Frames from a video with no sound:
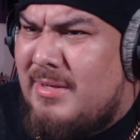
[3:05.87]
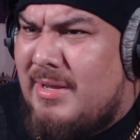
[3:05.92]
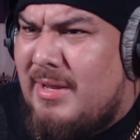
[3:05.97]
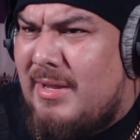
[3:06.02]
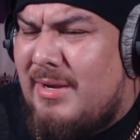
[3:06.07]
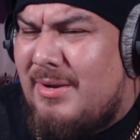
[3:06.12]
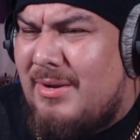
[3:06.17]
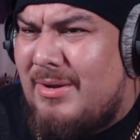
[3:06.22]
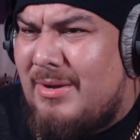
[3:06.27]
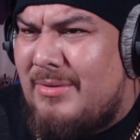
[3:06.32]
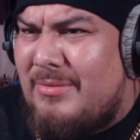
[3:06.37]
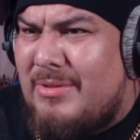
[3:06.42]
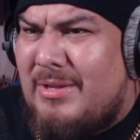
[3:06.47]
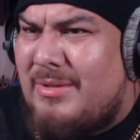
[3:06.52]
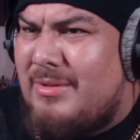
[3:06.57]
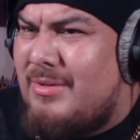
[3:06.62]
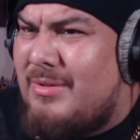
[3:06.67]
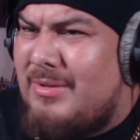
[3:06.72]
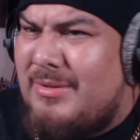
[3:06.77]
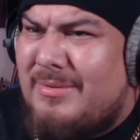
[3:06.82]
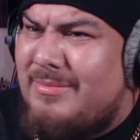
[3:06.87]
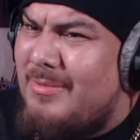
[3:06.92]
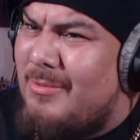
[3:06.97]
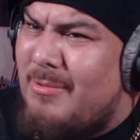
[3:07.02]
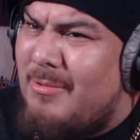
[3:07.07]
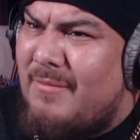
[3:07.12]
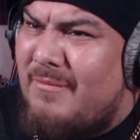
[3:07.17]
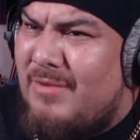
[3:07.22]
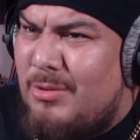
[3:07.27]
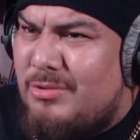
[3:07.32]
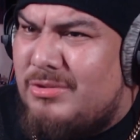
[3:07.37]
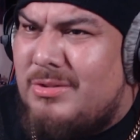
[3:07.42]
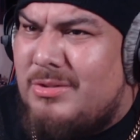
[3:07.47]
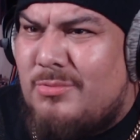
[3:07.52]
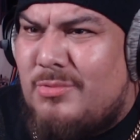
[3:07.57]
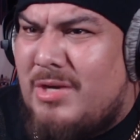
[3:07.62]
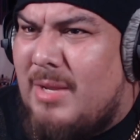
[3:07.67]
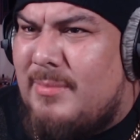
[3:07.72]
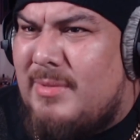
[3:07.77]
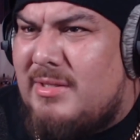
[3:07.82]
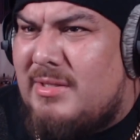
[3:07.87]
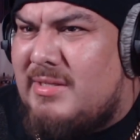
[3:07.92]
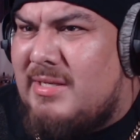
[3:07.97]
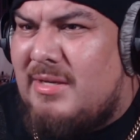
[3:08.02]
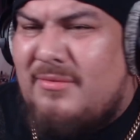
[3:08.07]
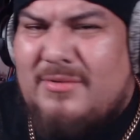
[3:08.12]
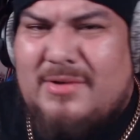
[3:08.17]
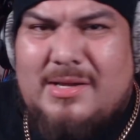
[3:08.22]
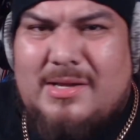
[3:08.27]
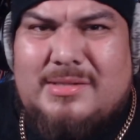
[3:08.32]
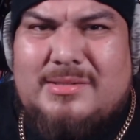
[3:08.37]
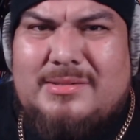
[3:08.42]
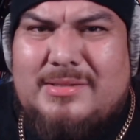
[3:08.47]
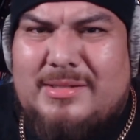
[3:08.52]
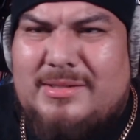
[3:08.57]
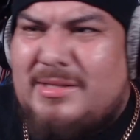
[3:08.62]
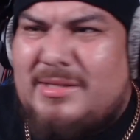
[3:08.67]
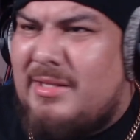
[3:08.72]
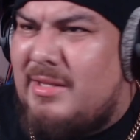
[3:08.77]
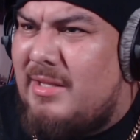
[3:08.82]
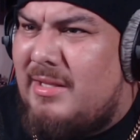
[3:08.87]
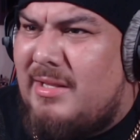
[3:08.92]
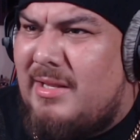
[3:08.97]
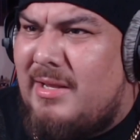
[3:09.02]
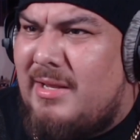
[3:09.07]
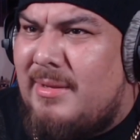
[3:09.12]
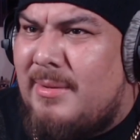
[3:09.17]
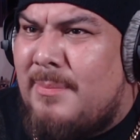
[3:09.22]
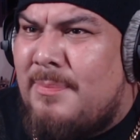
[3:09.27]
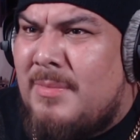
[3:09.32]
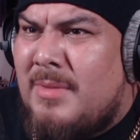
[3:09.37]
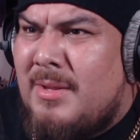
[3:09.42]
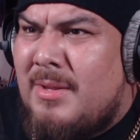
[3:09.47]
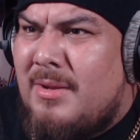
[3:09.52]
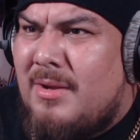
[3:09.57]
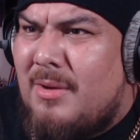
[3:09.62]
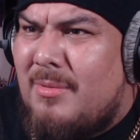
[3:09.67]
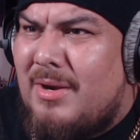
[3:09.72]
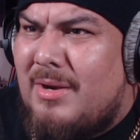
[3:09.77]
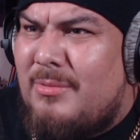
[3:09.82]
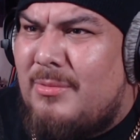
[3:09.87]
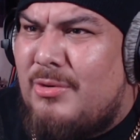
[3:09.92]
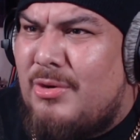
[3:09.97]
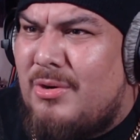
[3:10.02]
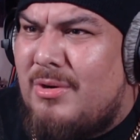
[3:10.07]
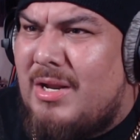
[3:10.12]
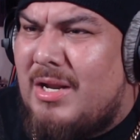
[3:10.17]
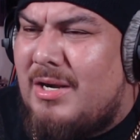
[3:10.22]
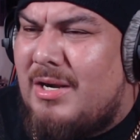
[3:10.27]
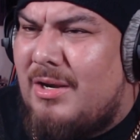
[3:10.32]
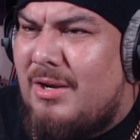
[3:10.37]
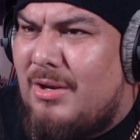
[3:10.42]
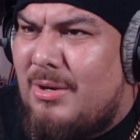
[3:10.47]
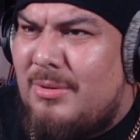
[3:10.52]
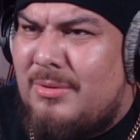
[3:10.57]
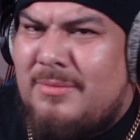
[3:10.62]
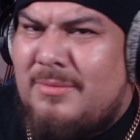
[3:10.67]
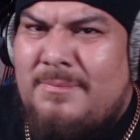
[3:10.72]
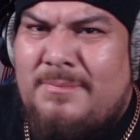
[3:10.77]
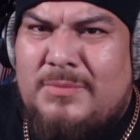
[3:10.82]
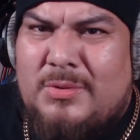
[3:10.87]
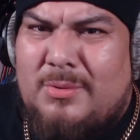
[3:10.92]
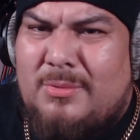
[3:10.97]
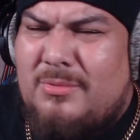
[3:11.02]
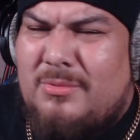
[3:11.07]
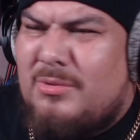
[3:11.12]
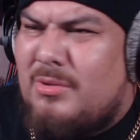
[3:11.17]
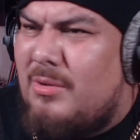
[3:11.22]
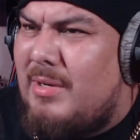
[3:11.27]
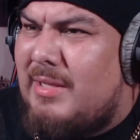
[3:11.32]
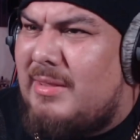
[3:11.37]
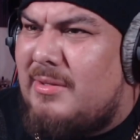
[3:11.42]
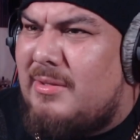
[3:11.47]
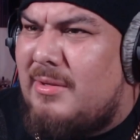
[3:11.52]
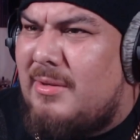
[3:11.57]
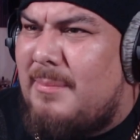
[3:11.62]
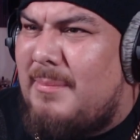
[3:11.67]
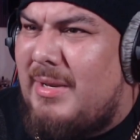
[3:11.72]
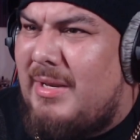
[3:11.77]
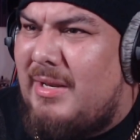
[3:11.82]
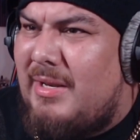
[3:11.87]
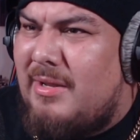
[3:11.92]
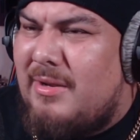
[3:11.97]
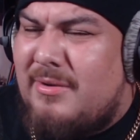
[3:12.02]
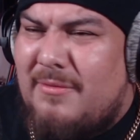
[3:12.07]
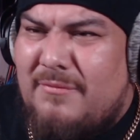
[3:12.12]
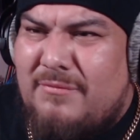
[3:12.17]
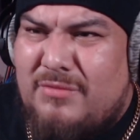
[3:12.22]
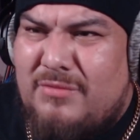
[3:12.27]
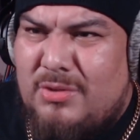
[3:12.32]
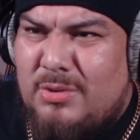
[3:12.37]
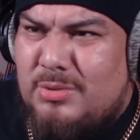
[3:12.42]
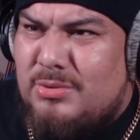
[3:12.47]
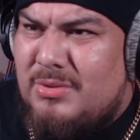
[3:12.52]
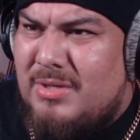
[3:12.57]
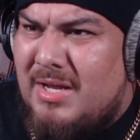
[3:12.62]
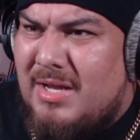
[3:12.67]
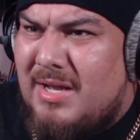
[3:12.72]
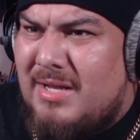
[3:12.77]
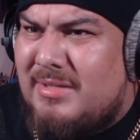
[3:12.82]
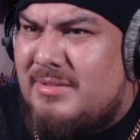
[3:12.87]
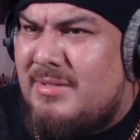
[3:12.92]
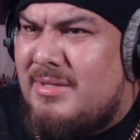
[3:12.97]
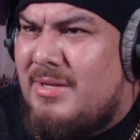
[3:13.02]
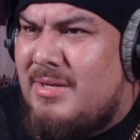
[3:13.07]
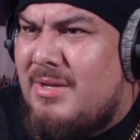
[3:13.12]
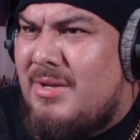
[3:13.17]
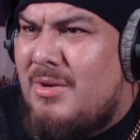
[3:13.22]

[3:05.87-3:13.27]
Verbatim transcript: And uh, the, the revolution will not be televised at the end of the day. All right, you're not alone. Don't don't let the media confuse you guys.